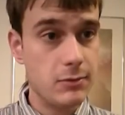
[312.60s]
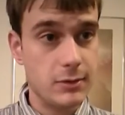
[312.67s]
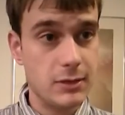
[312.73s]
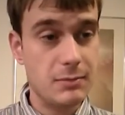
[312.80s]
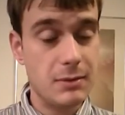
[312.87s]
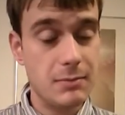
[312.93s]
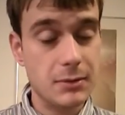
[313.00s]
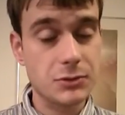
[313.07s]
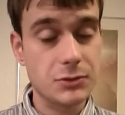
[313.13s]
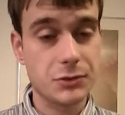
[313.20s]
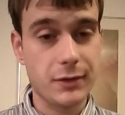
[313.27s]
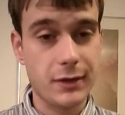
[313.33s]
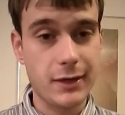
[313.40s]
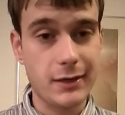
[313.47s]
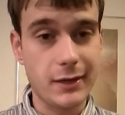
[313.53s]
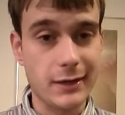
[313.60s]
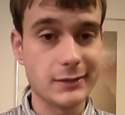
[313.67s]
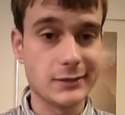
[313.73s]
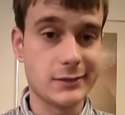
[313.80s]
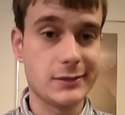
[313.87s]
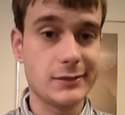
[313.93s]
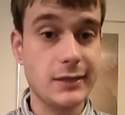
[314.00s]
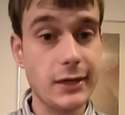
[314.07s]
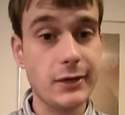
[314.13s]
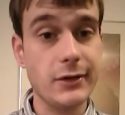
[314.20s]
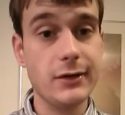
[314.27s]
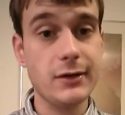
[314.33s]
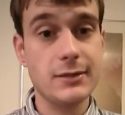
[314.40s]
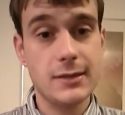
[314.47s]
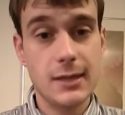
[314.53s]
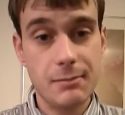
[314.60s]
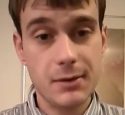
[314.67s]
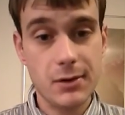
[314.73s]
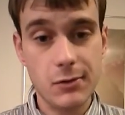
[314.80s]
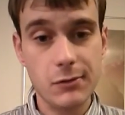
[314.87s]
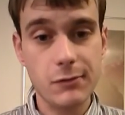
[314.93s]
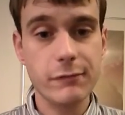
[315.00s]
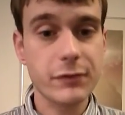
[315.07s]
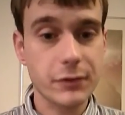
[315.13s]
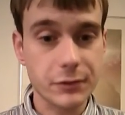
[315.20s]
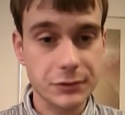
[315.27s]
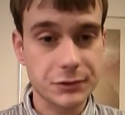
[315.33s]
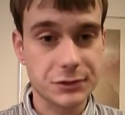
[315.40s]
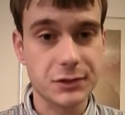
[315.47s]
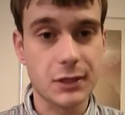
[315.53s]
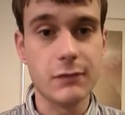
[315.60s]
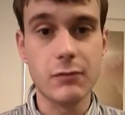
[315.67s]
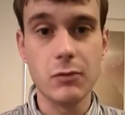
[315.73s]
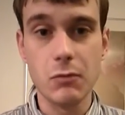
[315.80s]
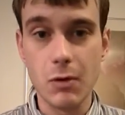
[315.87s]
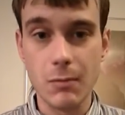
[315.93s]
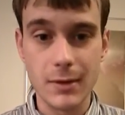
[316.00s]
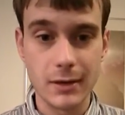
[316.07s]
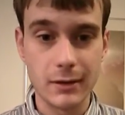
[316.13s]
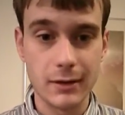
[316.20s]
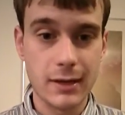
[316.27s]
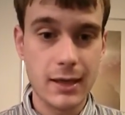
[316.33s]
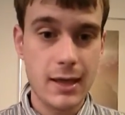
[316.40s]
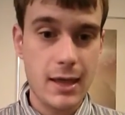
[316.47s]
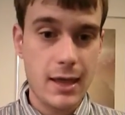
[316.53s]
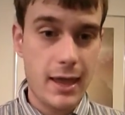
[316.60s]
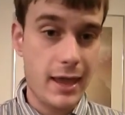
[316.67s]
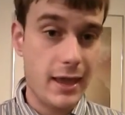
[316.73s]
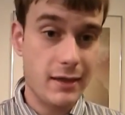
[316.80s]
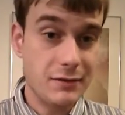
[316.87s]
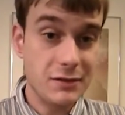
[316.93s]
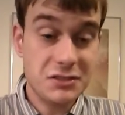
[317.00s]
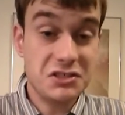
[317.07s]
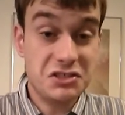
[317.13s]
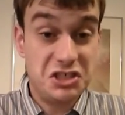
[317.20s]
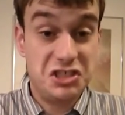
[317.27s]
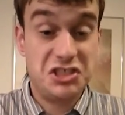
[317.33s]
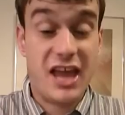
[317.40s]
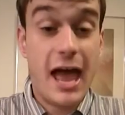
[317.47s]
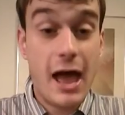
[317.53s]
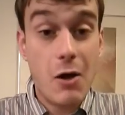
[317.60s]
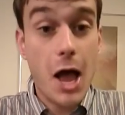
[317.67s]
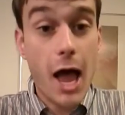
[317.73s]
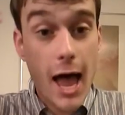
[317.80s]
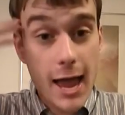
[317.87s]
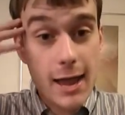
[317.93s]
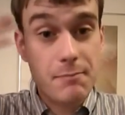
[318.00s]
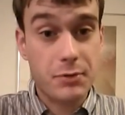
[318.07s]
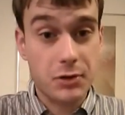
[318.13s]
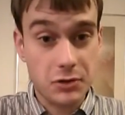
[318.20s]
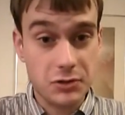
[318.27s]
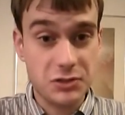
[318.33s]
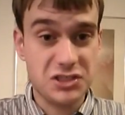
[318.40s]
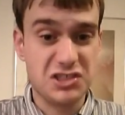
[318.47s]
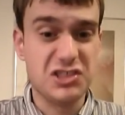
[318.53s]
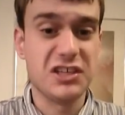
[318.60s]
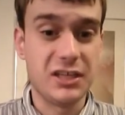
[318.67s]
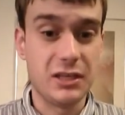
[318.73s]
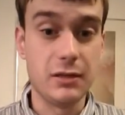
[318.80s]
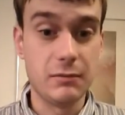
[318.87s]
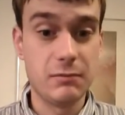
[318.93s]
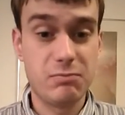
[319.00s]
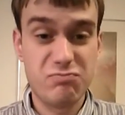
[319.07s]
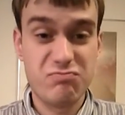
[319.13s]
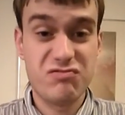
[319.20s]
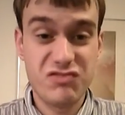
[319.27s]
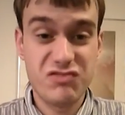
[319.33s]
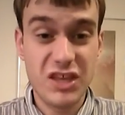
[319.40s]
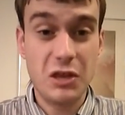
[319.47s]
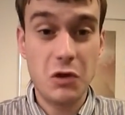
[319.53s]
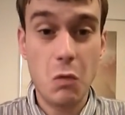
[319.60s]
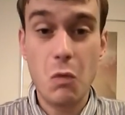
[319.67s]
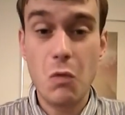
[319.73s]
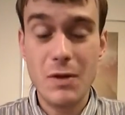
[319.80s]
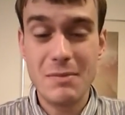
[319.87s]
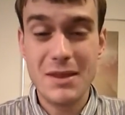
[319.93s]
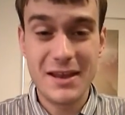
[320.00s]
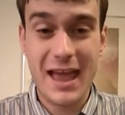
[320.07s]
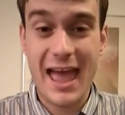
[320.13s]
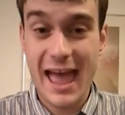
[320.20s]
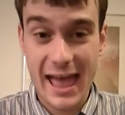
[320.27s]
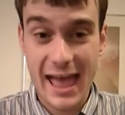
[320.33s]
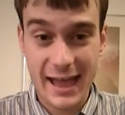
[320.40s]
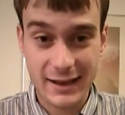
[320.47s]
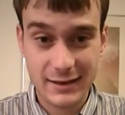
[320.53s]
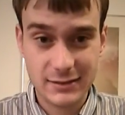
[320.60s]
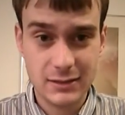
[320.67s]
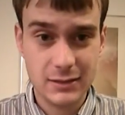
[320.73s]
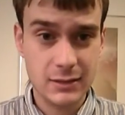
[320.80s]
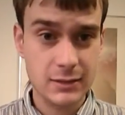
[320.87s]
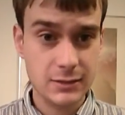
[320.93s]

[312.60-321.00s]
going to be portraying a stereotypical version of a woman. And this is just how I personally think women act.